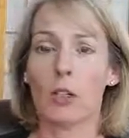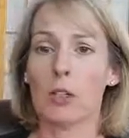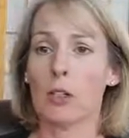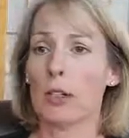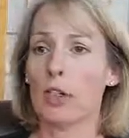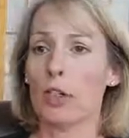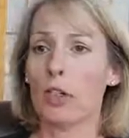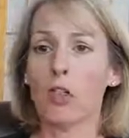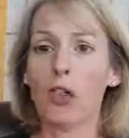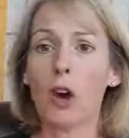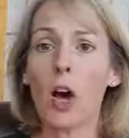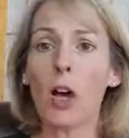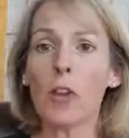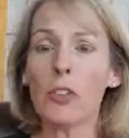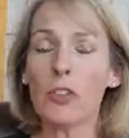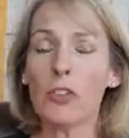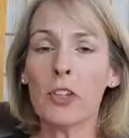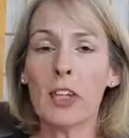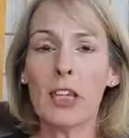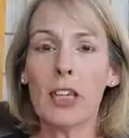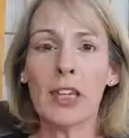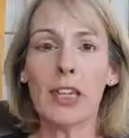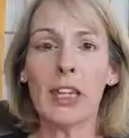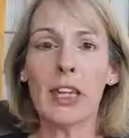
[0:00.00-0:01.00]

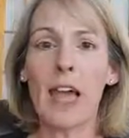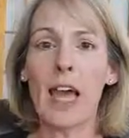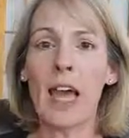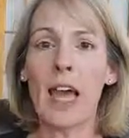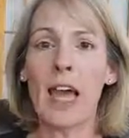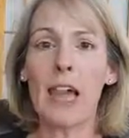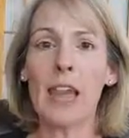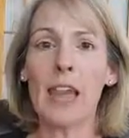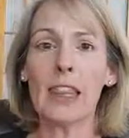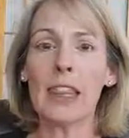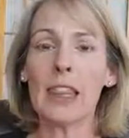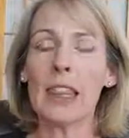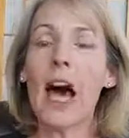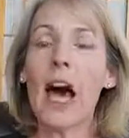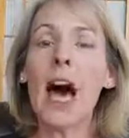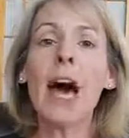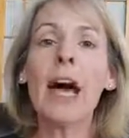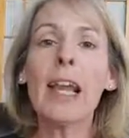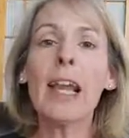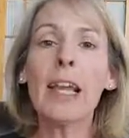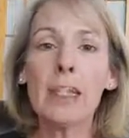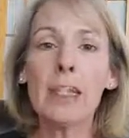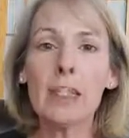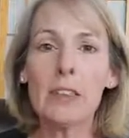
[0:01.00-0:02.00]
crossing
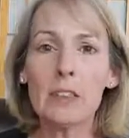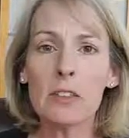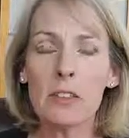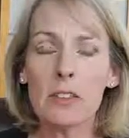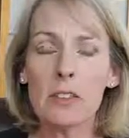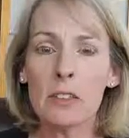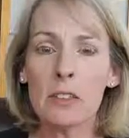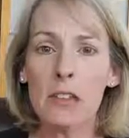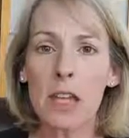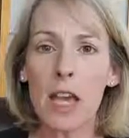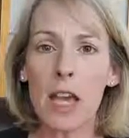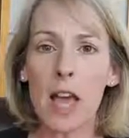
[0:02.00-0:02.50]
lines